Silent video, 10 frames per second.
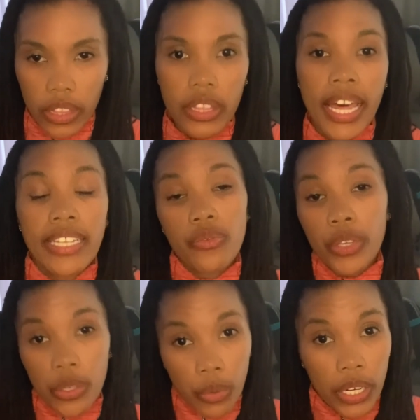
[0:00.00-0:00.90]
that's when
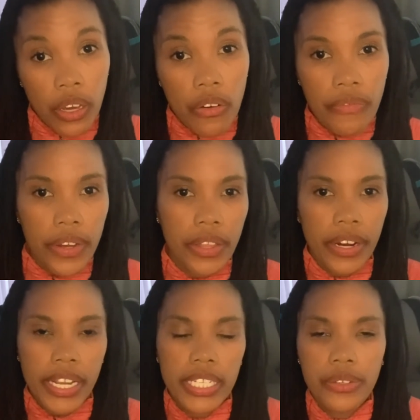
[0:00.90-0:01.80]
you want to go further
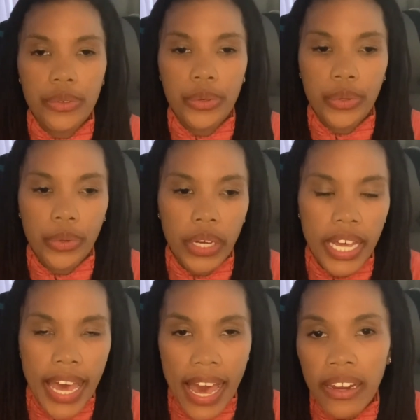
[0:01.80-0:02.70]
into
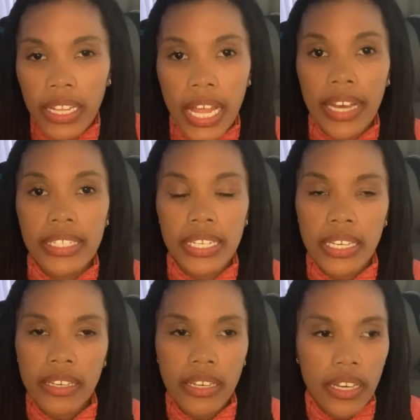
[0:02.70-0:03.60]

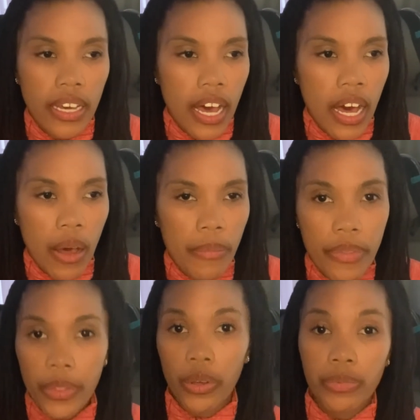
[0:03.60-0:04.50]
analyzing
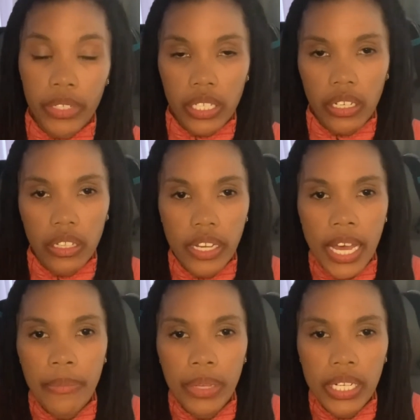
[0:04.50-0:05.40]
those particular
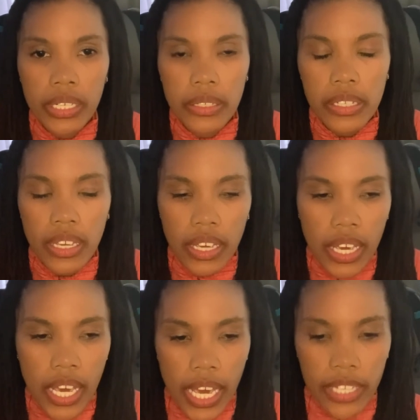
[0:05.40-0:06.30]
companies.
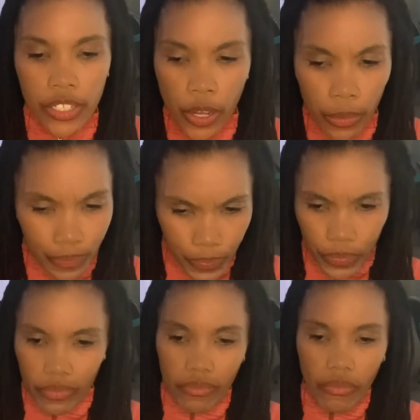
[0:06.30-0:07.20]
And so
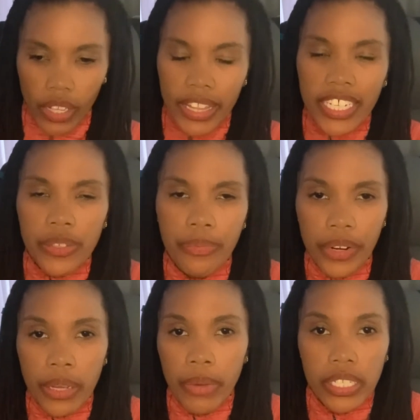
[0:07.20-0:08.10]
that's
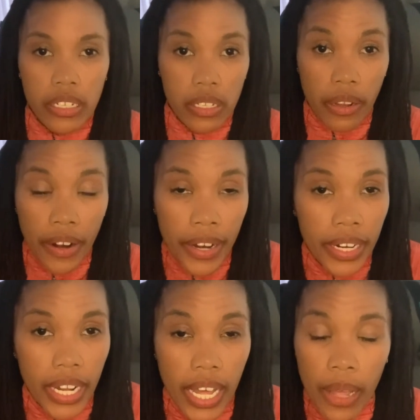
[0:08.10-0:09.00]
pretty much a start.
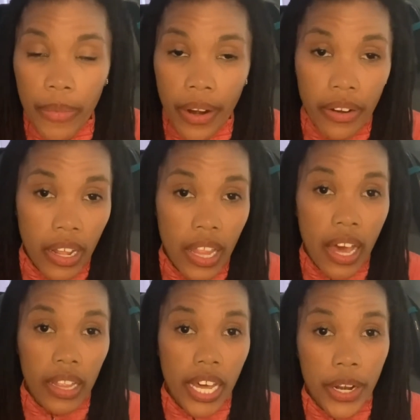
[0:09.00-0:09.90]
There are a
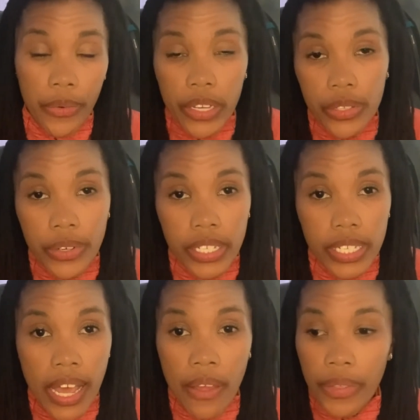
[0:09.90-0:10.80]
lot of resources
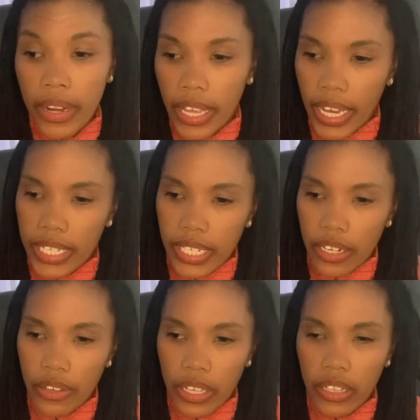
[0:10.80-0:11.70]
out there. Like I said,
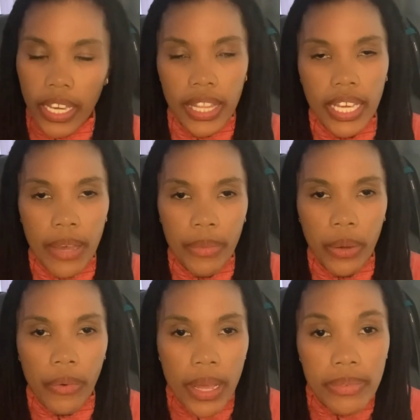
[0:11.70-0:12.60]
you can look at the company
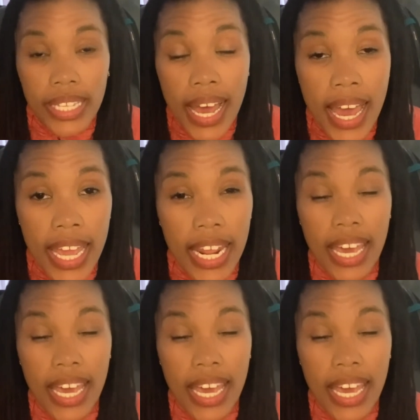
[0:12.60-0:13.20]
website.